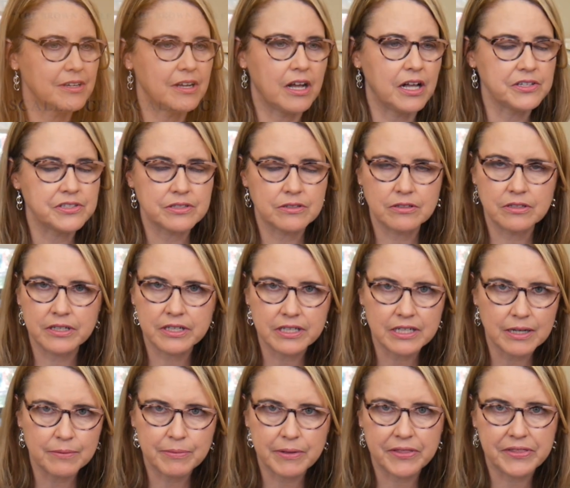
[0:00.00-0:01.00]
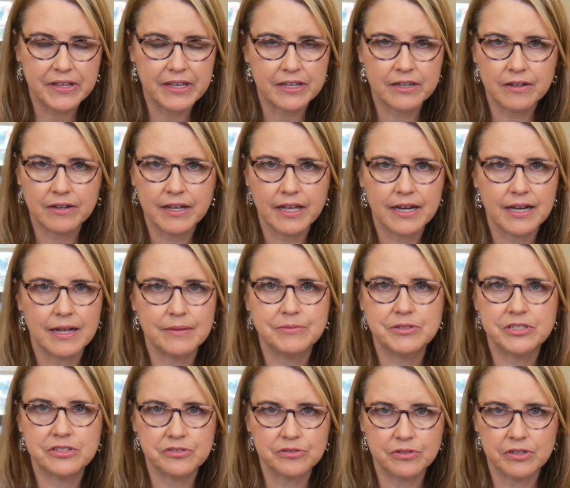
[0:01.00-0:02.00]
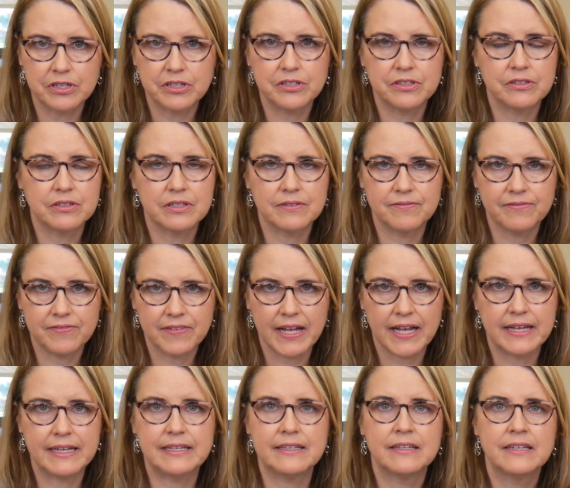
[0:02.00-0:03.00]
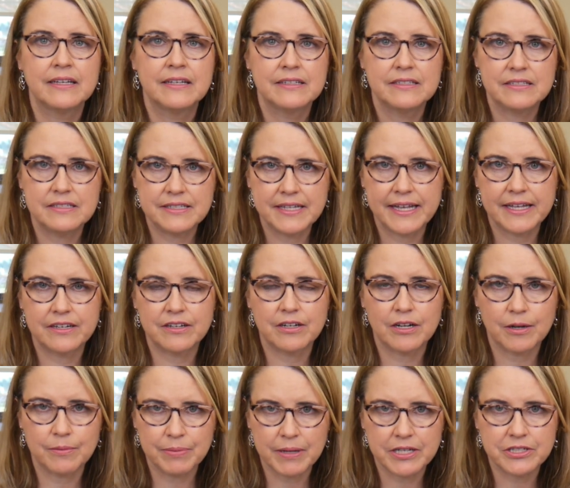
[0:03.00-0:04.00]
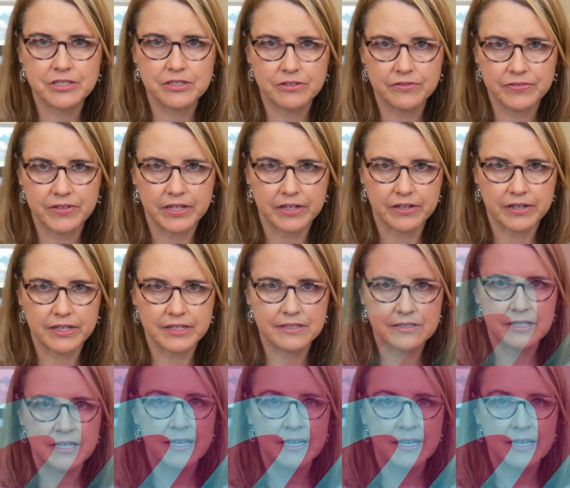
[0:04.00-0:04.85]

also look it up on the internet. I'm sure you can find standard arpeggio fingerings.